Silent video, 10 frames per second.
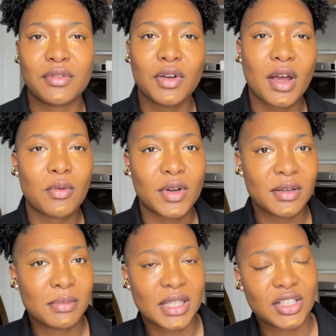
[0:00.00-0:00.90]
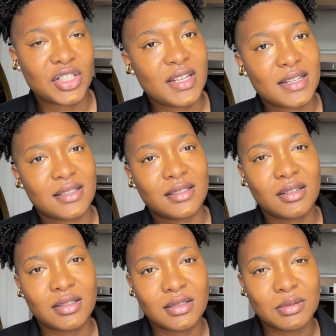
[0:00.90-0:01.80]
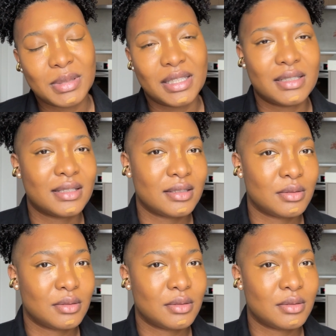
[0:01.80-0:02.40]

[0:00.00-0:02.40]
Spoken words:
I want a blush that's subtle but then still